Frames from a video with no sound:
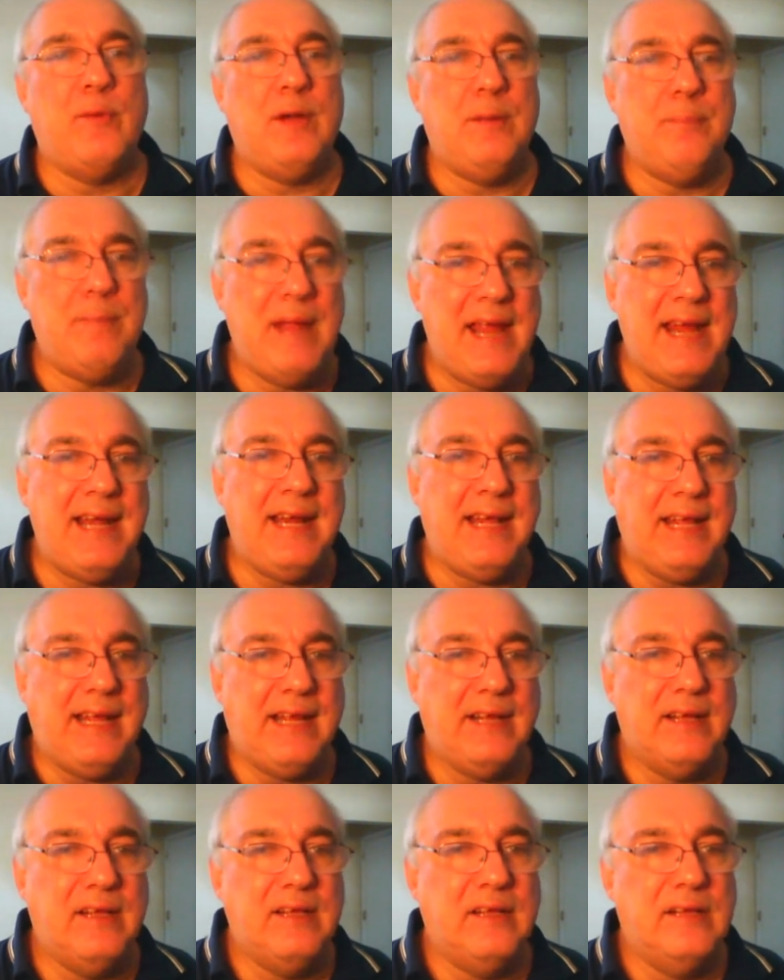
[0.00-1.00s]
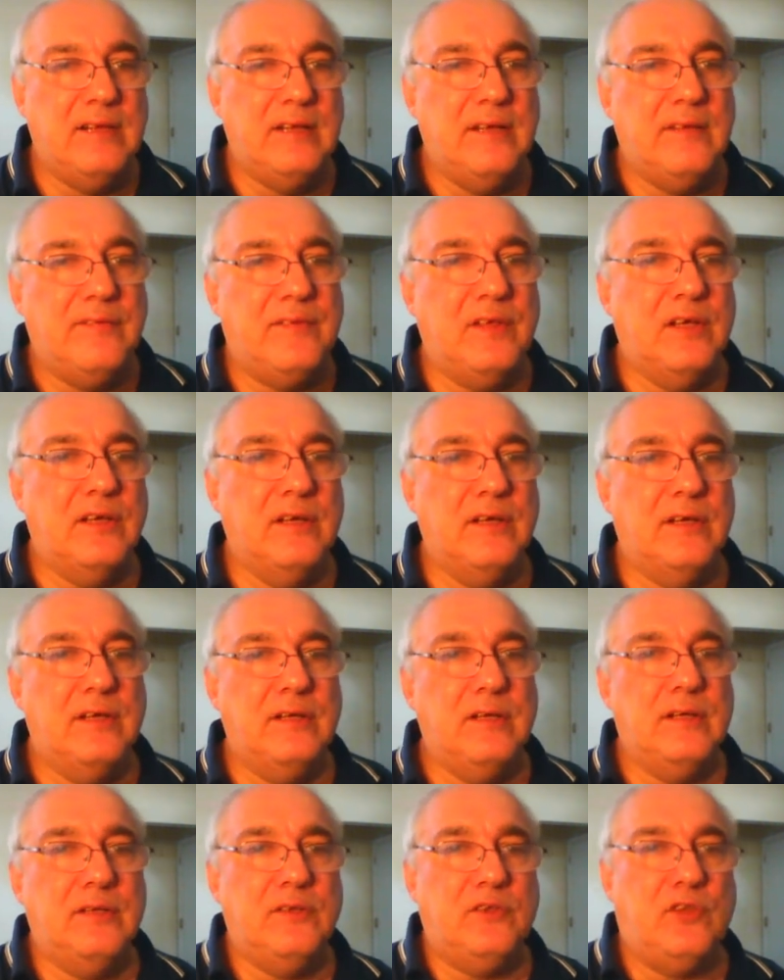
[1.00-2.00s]
remaining the
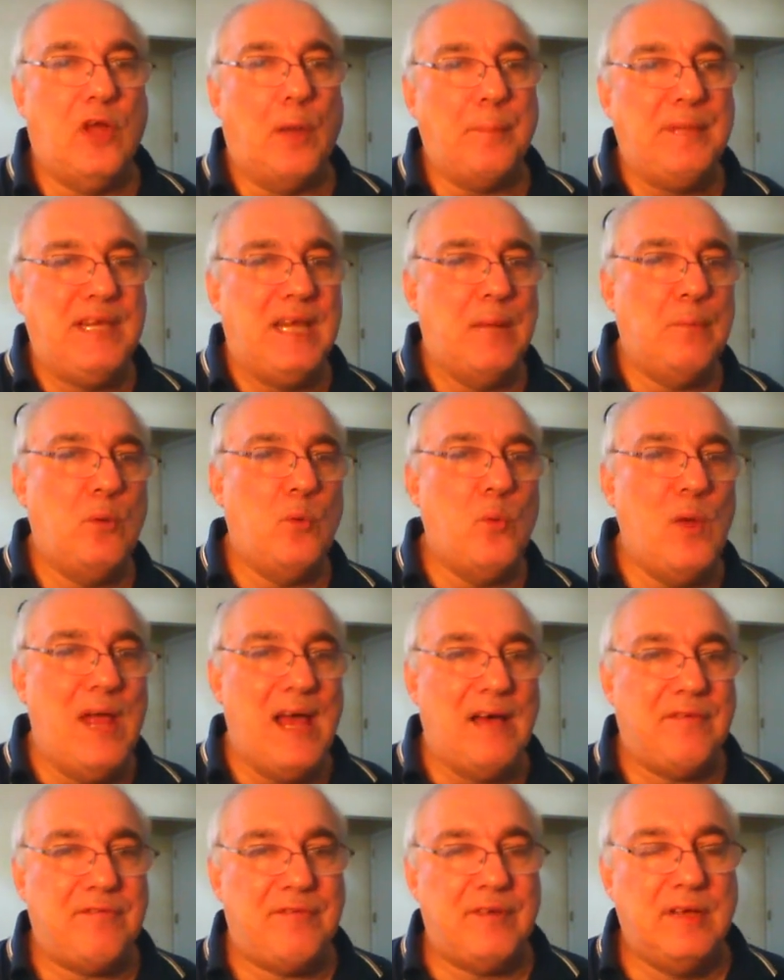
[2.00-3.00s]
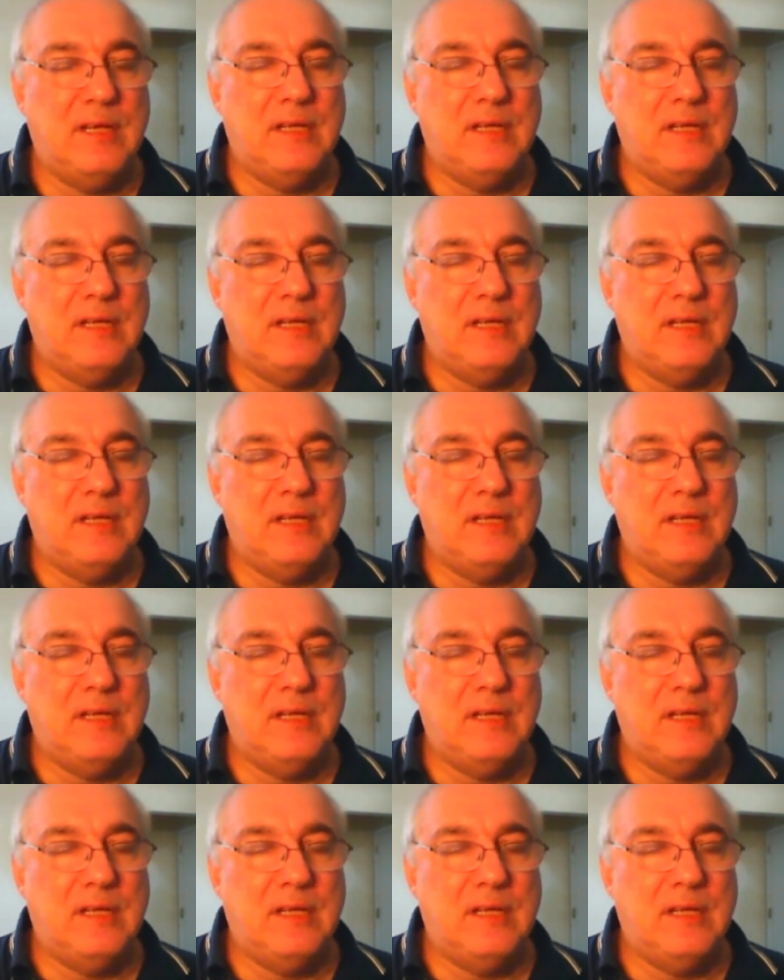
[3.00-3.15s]
WWF